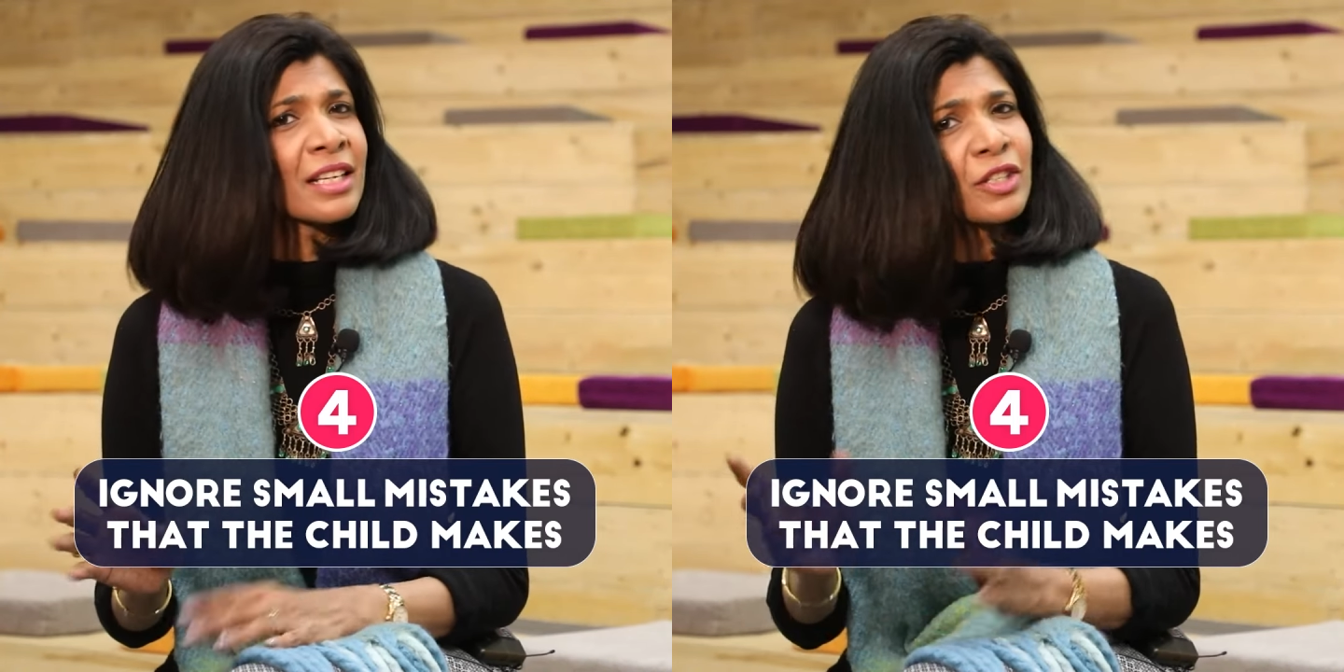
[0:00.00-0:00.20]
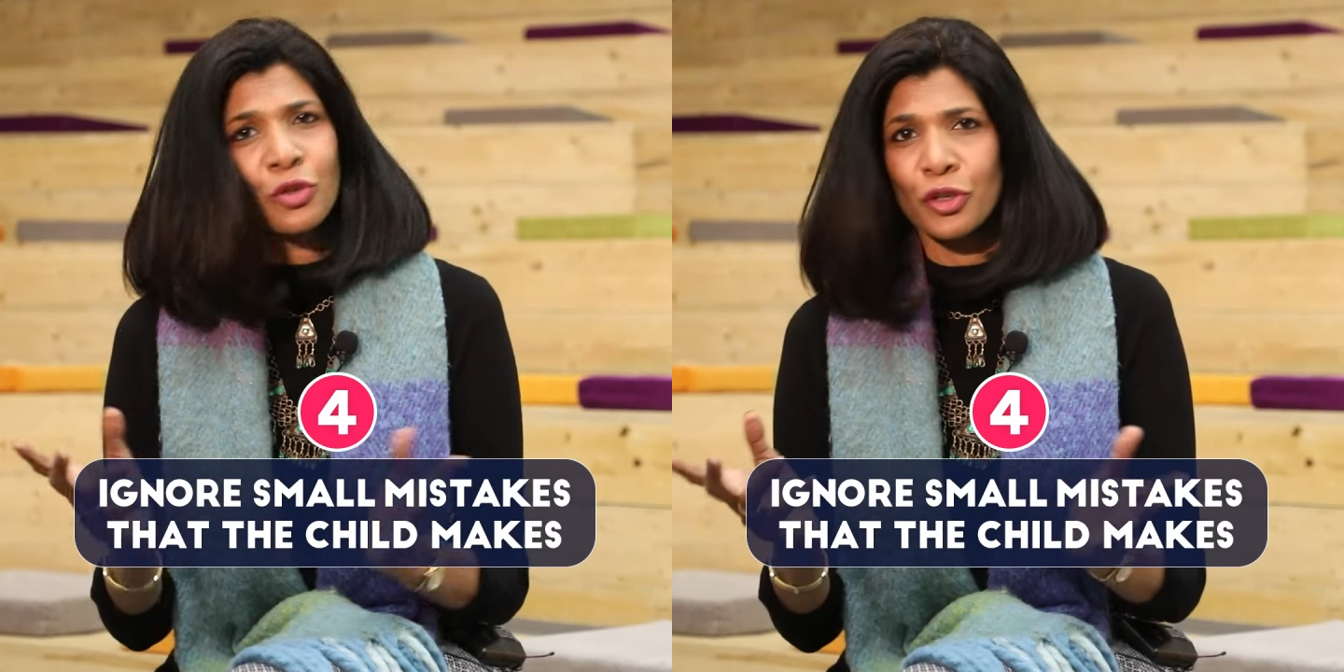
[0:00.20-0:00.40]

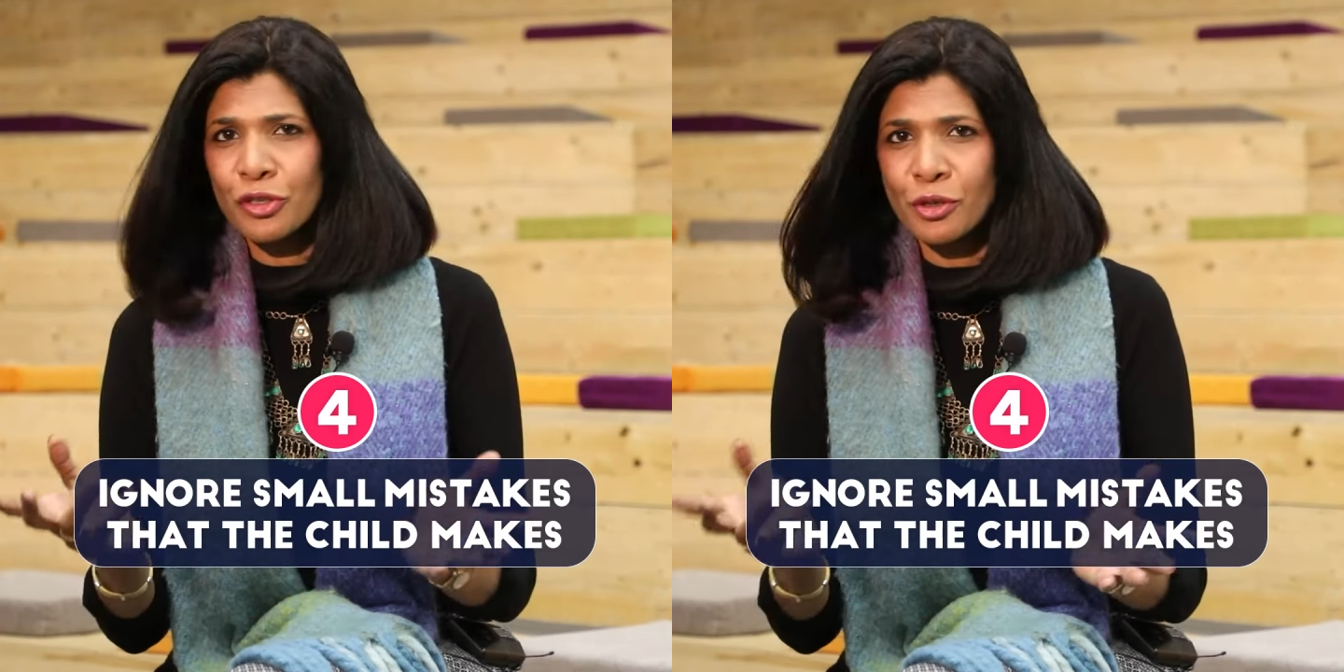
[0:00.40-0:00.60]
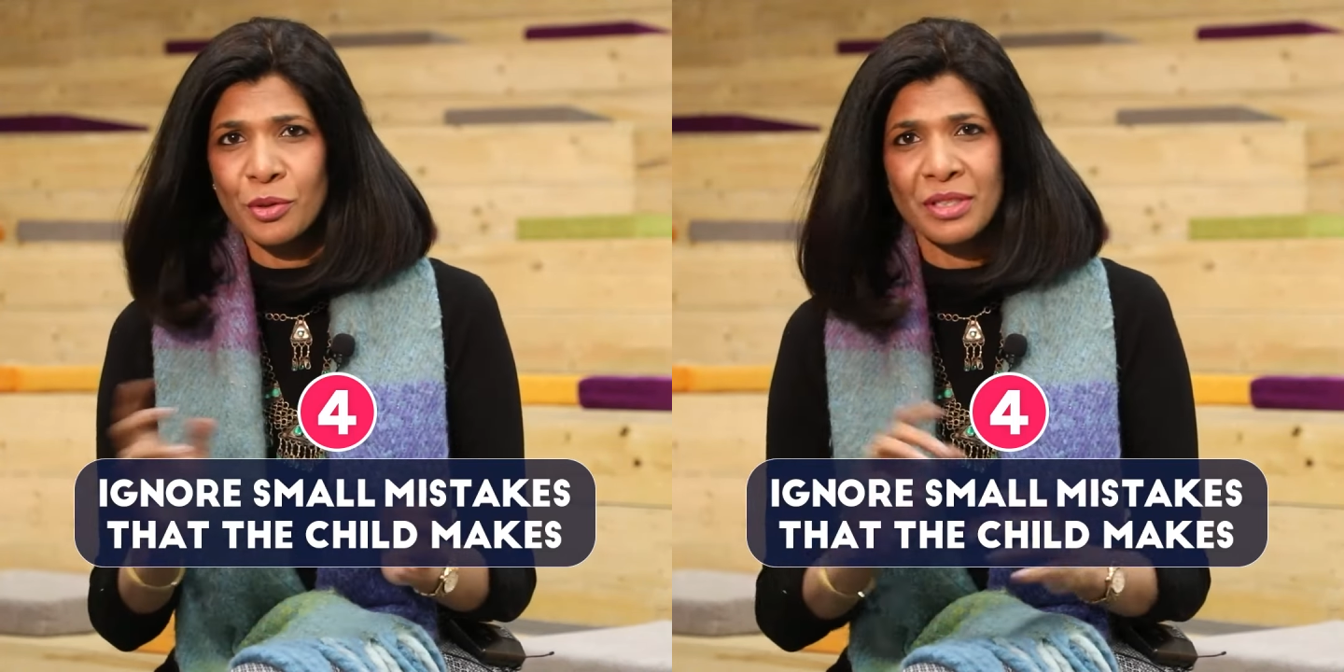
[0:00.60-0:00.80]
It's going
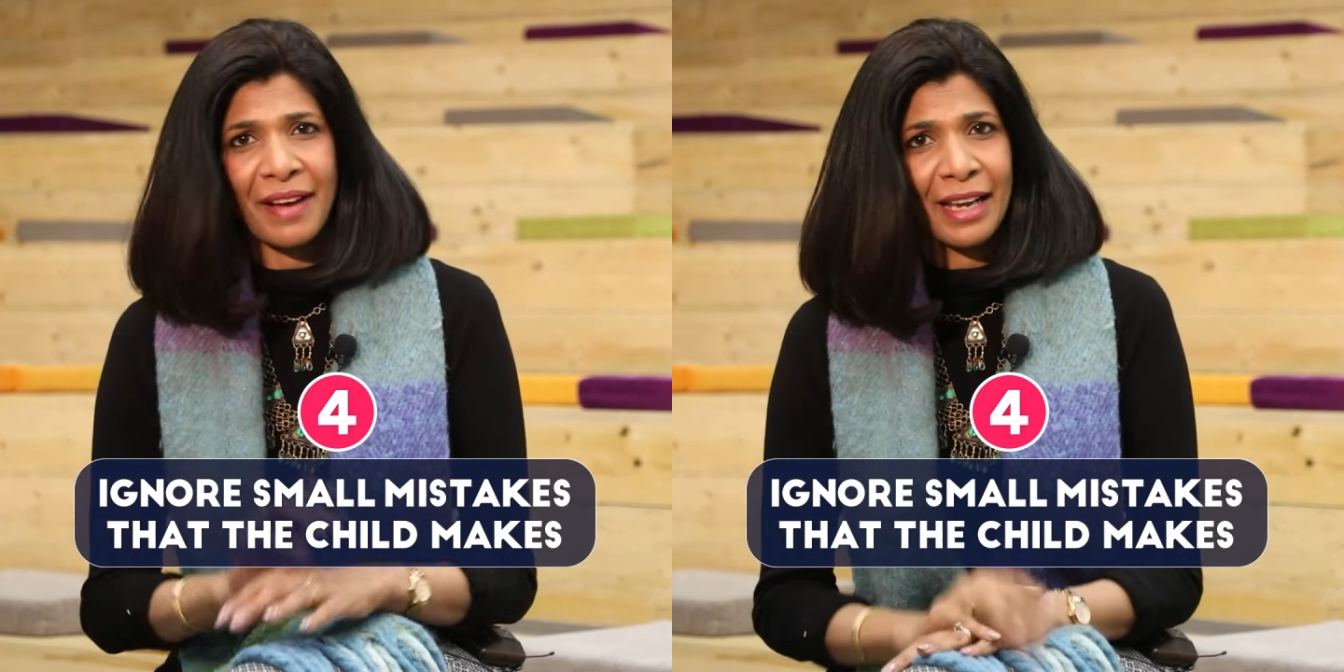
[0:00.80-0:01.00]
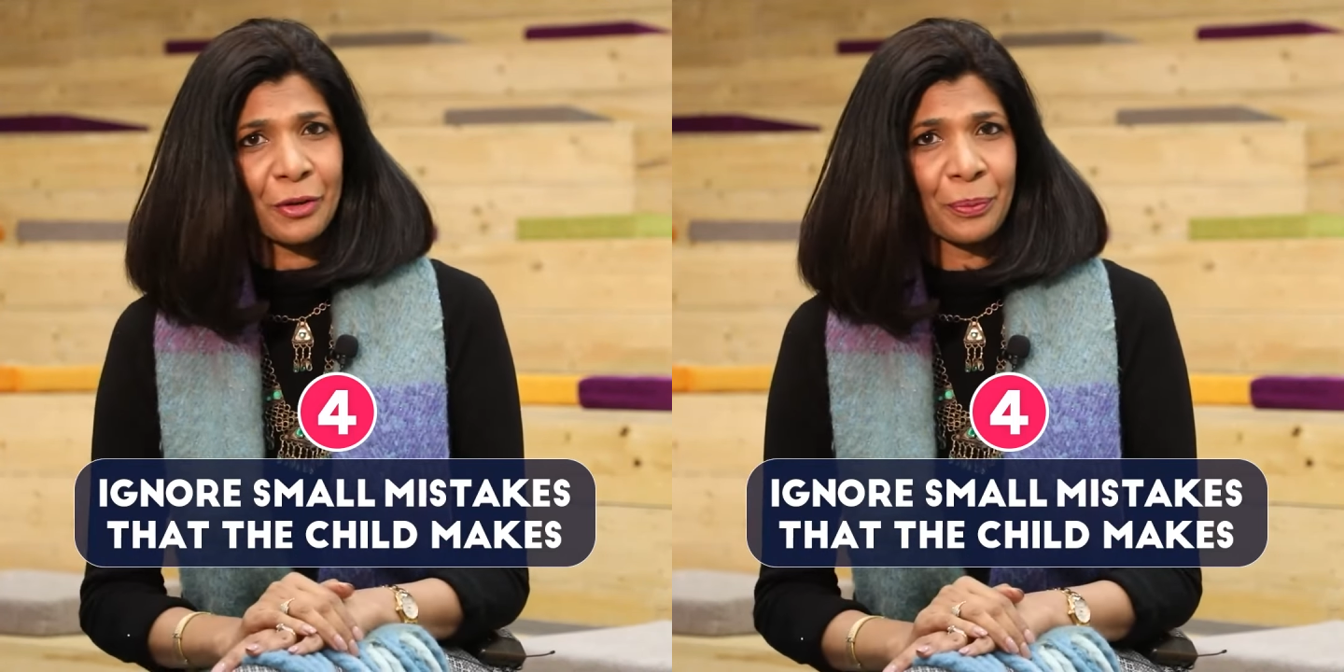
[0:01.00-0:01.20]
to lose
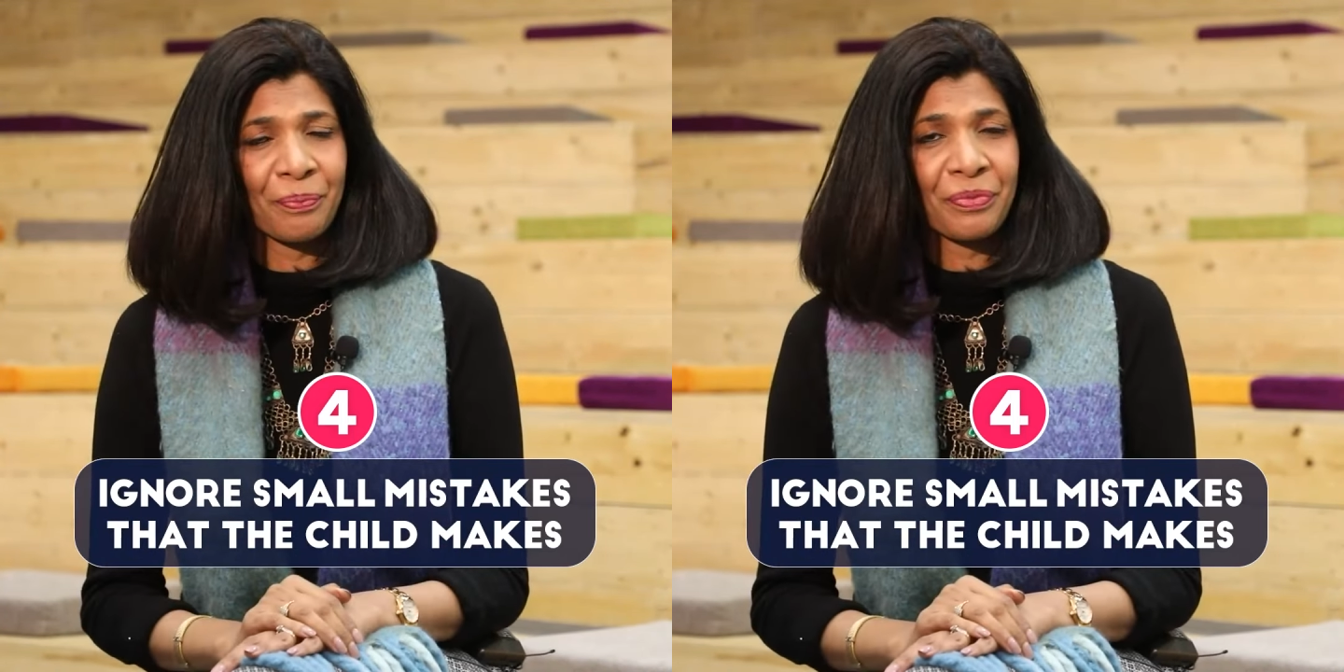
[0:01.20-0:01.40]
value.